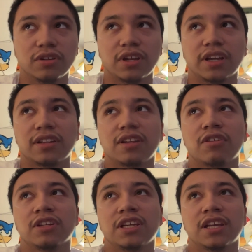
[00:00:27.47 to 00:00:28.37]
it like
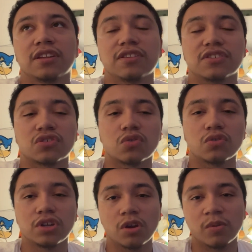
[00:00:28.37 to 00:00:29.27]
during the end of the
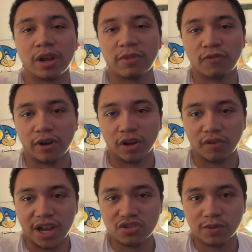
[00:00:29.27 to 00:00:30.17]
school year before I
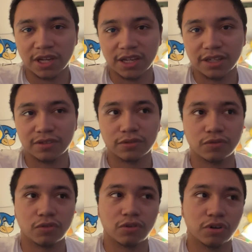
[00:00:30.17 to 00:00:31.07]
graduate,
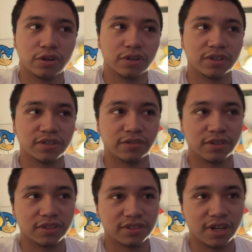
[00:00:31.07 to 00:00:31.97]
or
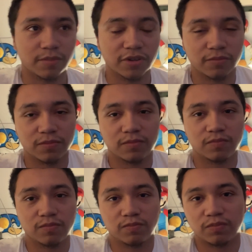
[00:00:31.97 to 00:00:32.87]
during the summer
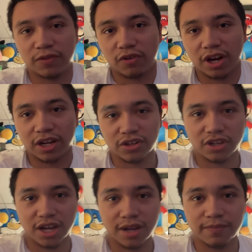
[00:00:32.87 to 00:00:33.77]
before I get a
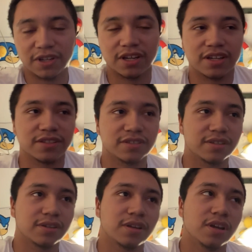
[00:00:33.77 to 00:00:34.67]
job,
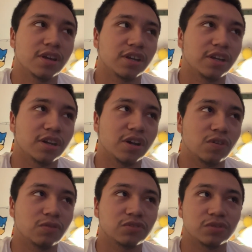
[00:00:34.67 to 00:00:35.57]
because, you
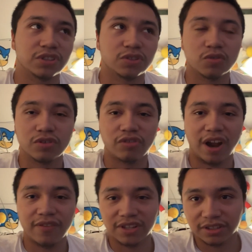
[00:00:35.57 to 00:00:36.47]
know, doing school and
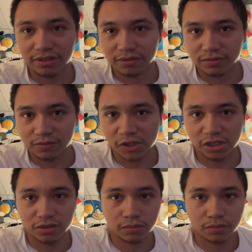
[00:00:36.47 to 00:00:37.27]
driving would